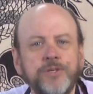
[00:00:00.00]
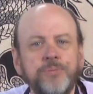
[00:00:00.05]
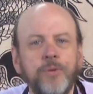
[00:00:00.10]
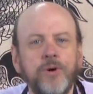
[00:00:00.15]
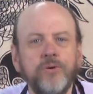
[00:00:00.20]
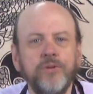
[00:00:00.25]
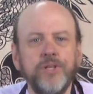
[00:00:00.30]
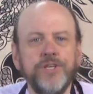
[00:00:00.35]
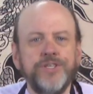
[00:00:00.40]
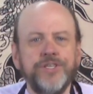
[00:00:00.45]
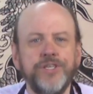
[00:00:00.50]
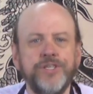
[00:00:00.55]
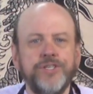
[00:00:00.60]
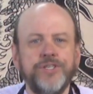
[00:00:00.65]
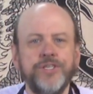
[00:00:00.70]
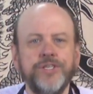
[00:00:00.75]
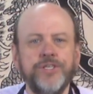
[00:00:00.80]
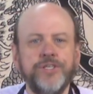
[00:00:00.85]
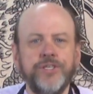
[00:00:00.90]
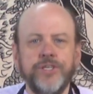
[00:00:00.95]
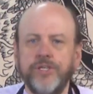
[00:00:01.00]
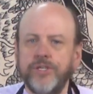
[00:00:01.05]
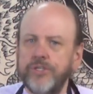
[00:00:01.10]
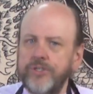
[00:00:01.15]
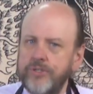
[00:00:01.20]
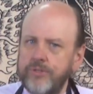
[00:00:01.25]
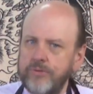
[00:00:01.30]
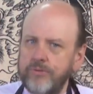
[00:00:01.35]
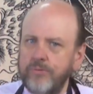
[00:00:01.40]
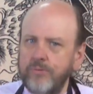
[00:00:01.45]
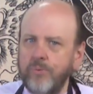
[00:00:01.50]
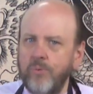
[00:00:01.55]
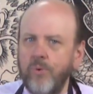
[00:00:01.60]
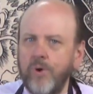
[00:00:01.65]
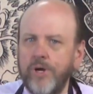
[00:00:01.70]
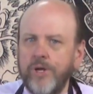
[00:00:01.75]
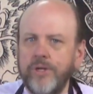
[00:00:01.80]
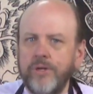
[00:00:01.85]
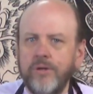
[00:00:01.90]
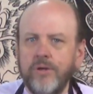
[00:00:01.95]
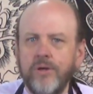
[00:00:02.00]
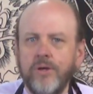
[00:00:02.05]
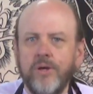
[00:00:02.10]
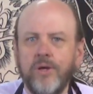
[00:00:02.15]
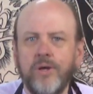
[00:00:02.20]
smokeless incense is 1.